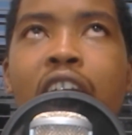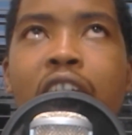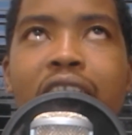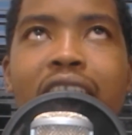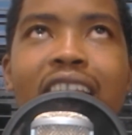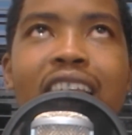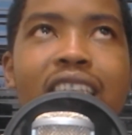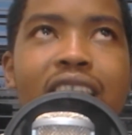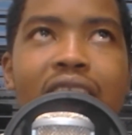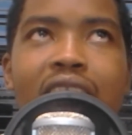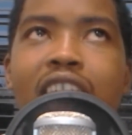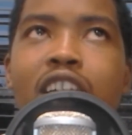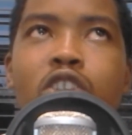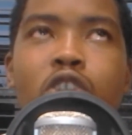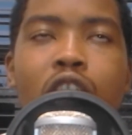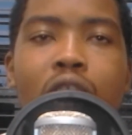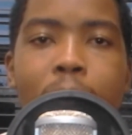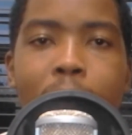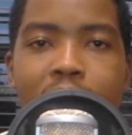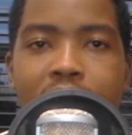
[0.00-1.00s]
this thing is
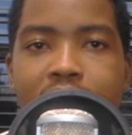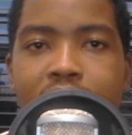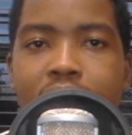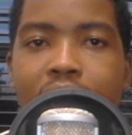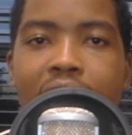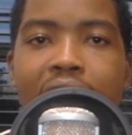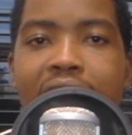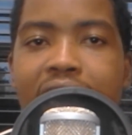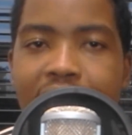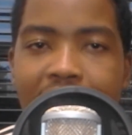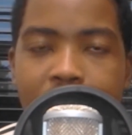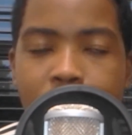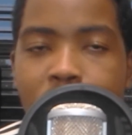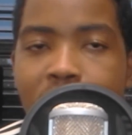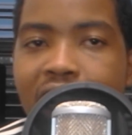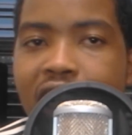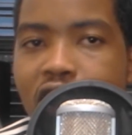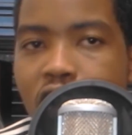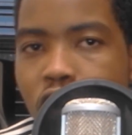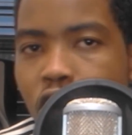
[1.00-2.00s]
all about and that
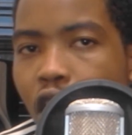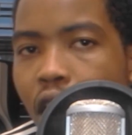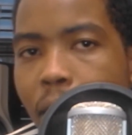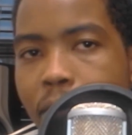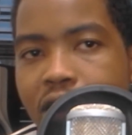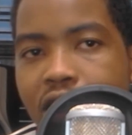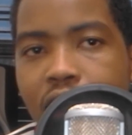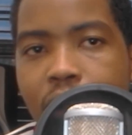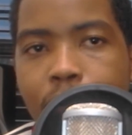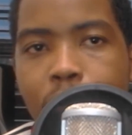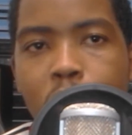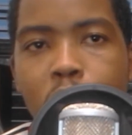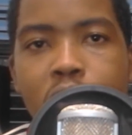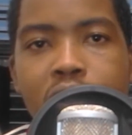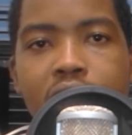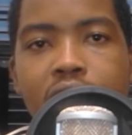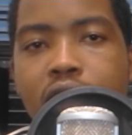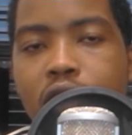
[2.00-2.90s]
creates jobs in the process.